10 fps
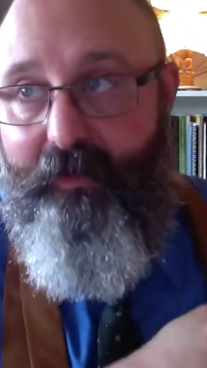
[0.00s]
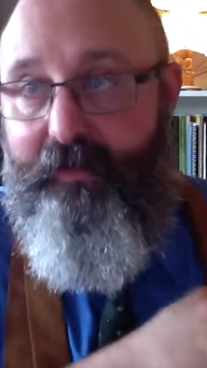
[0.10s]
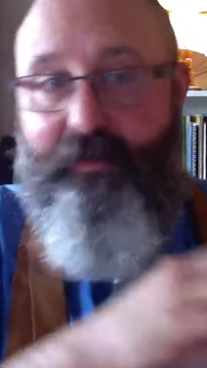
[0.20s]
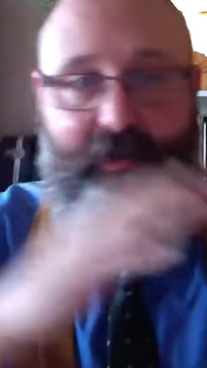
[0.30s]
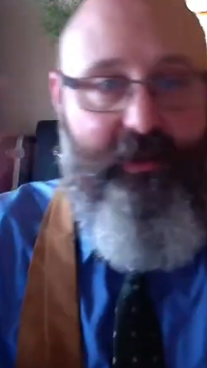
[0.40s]

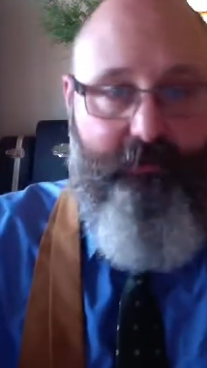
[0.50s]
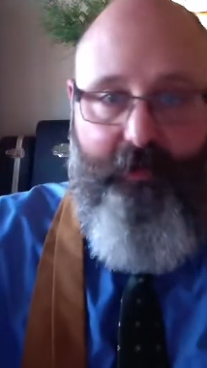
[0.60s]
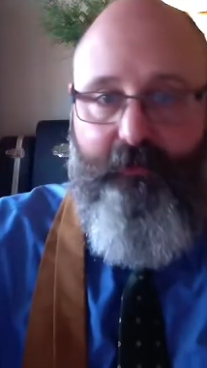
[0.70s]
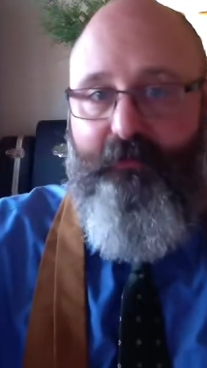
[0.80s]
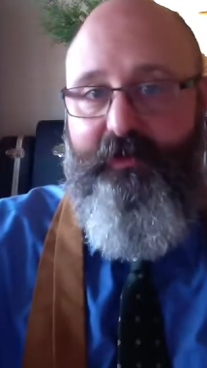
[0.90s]
You see a
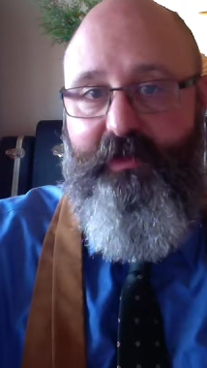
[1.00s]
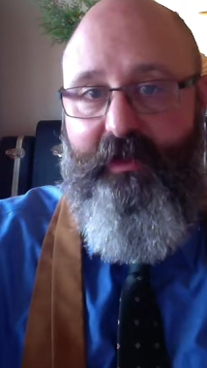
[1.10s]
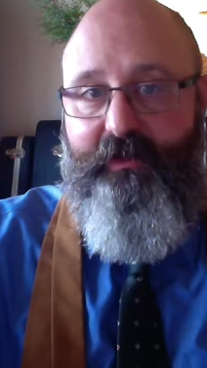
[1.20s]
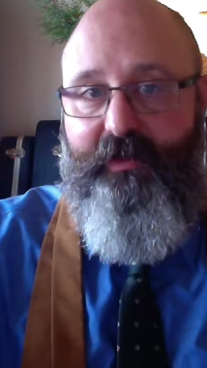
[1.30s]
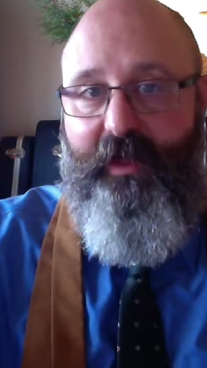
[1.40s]
beautiful
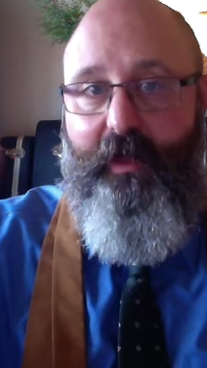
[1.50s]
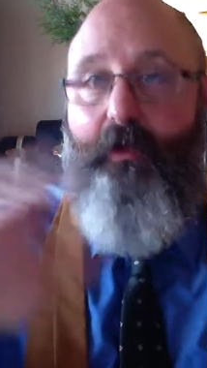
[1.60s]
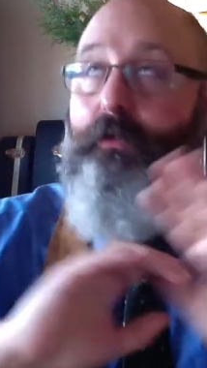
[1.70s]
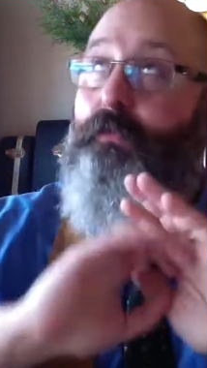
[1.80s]
sunset or